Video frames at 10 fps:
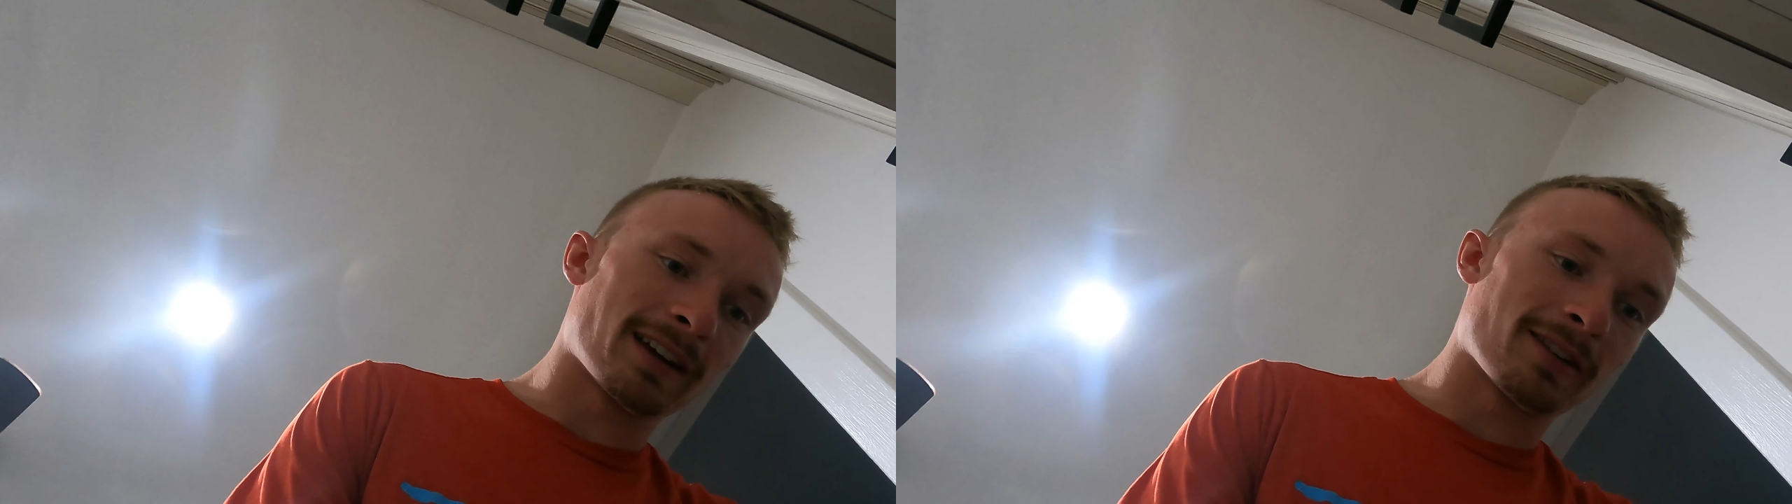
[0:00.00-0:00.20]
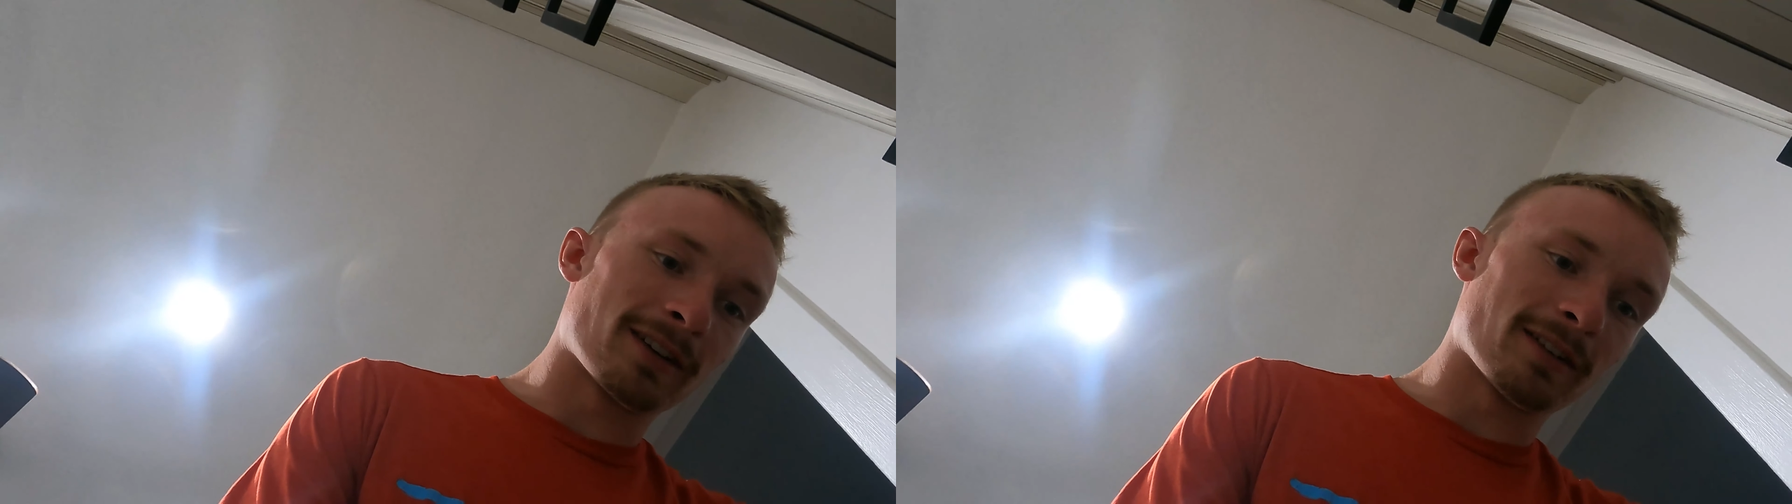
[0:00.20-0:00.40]
to
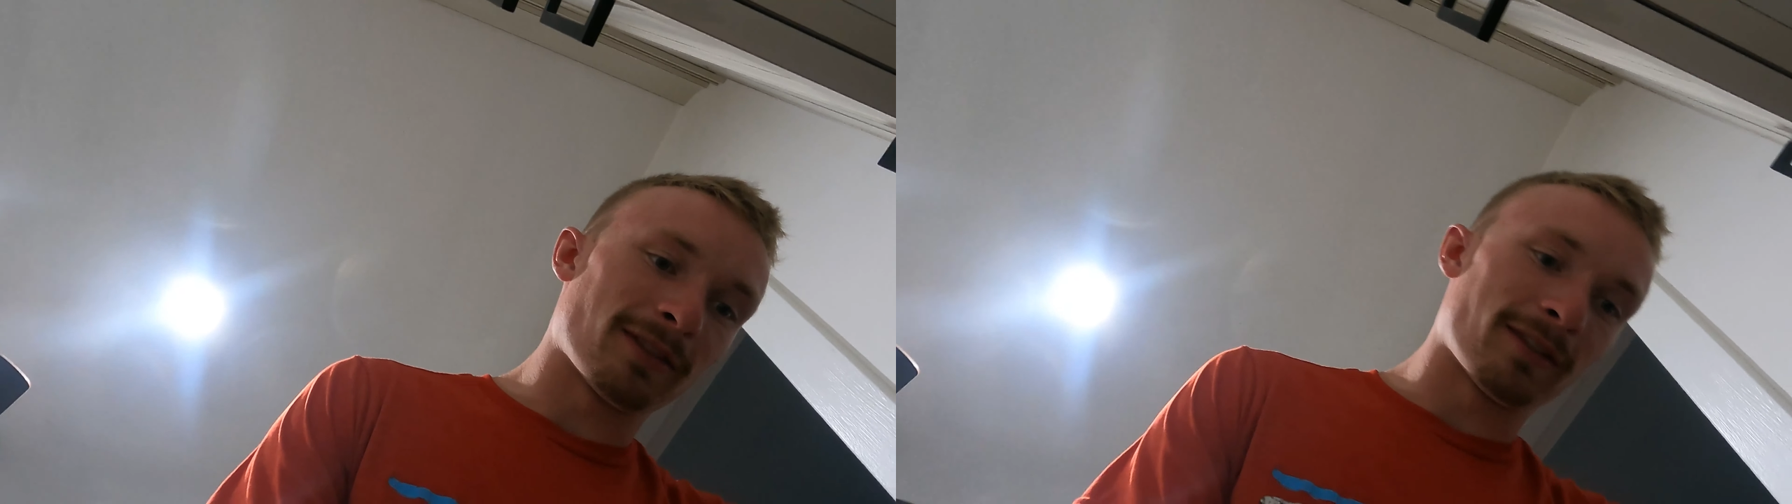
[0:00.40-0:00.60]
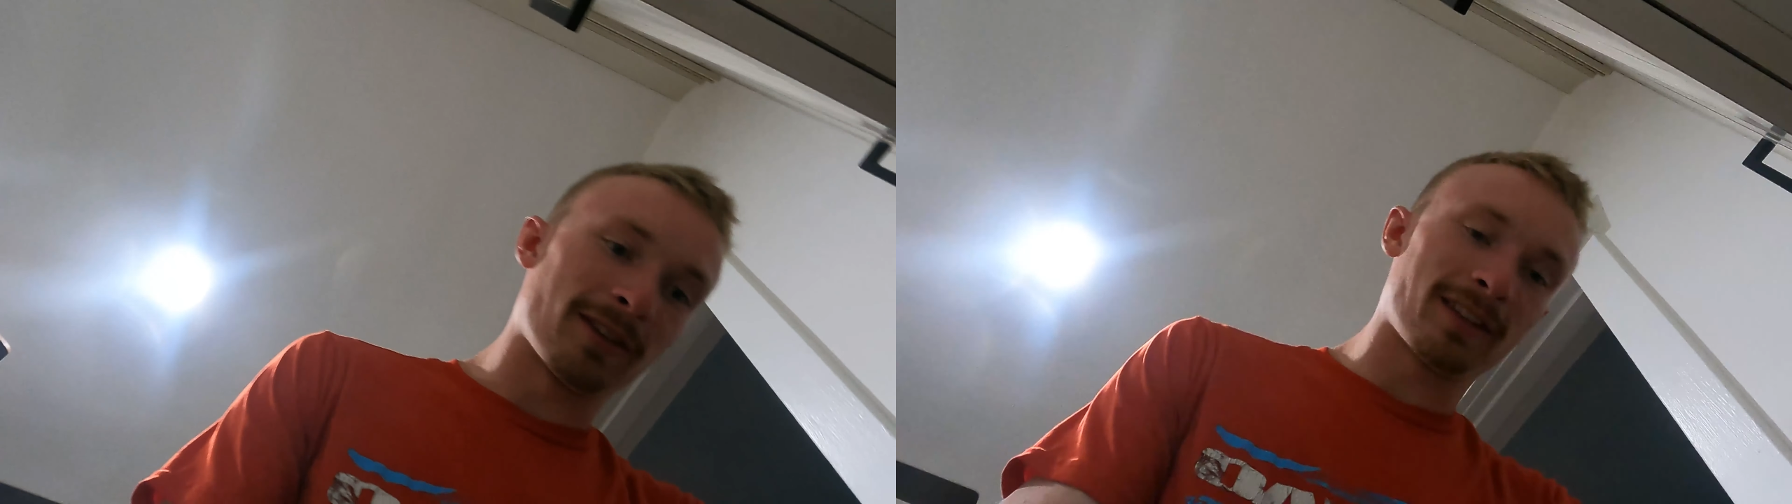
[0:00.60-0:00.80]
get rid
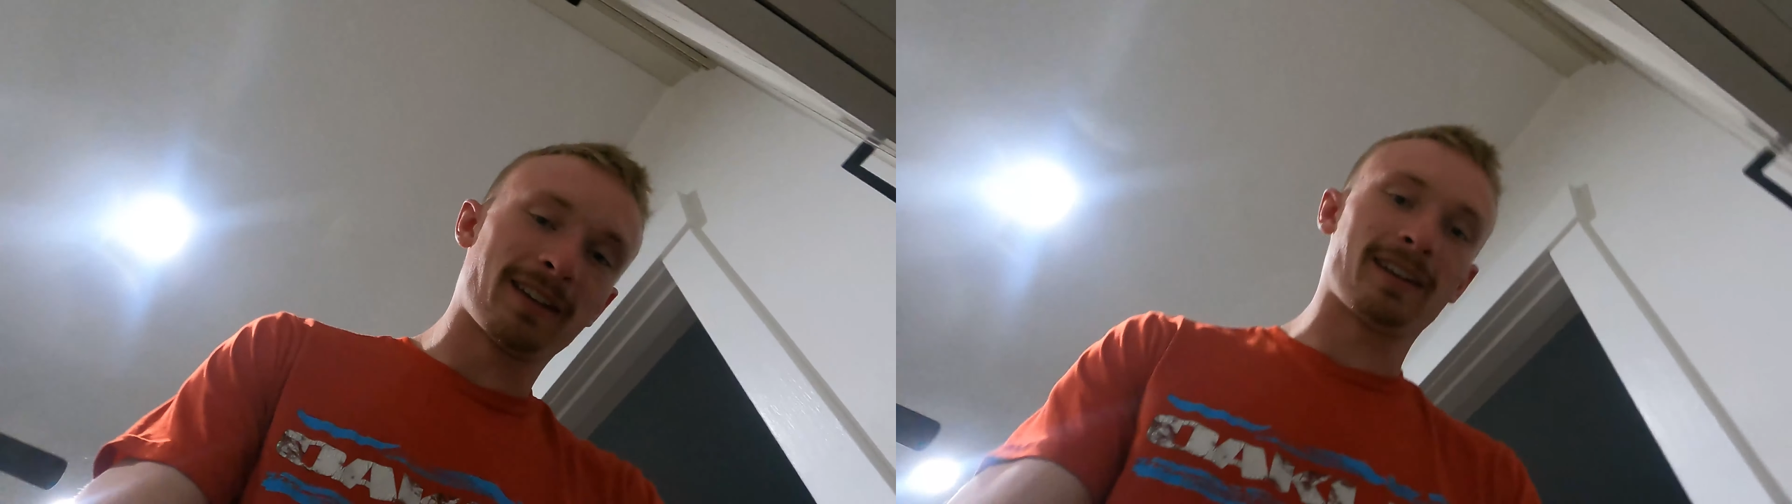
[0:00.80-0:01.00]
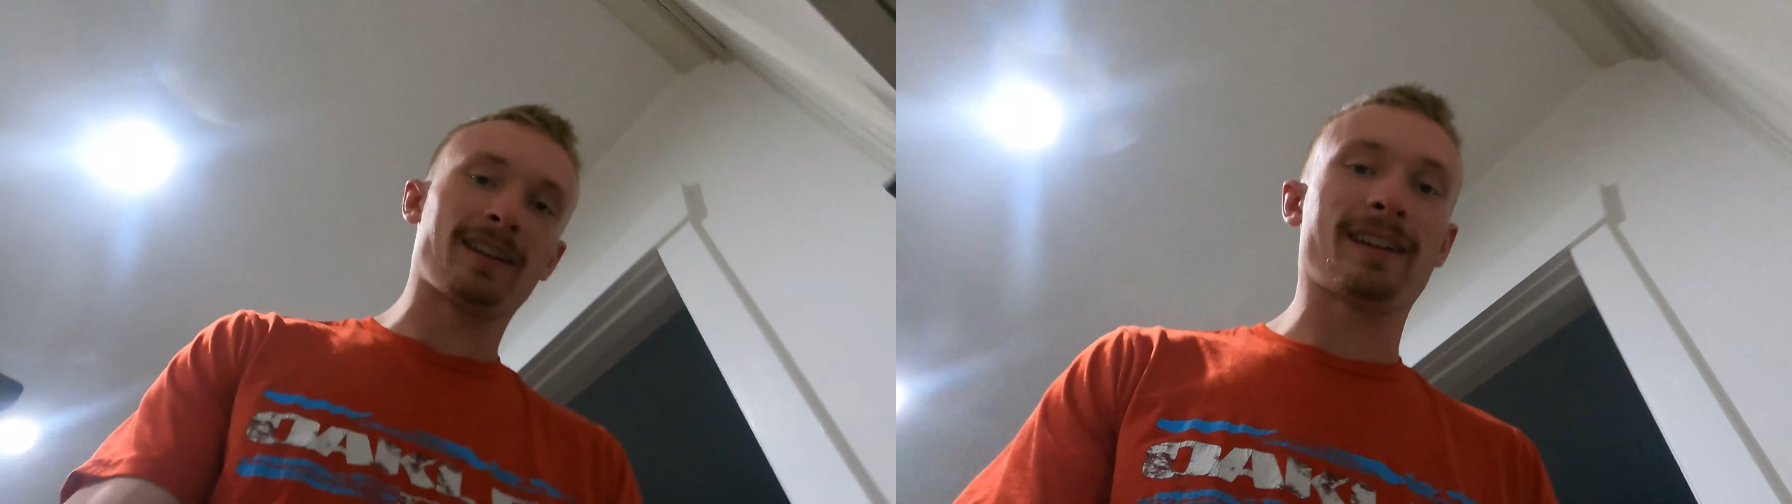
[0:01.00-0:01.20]
of
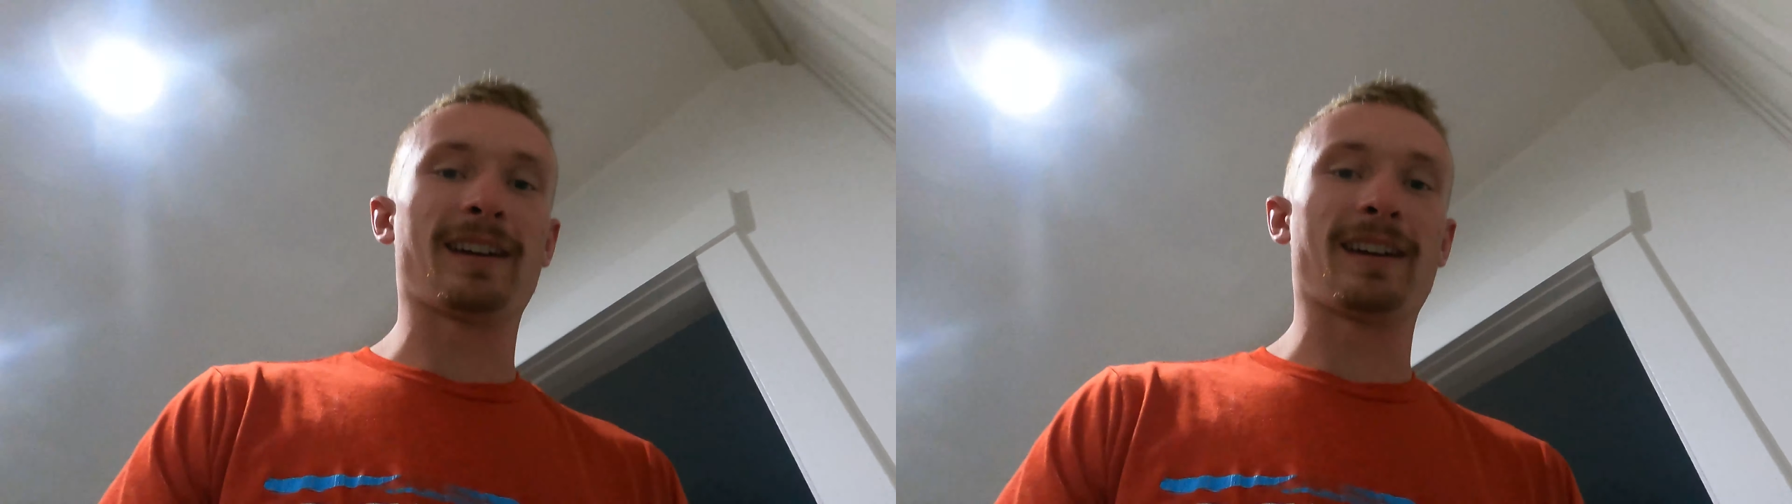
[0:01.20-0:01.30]
everything,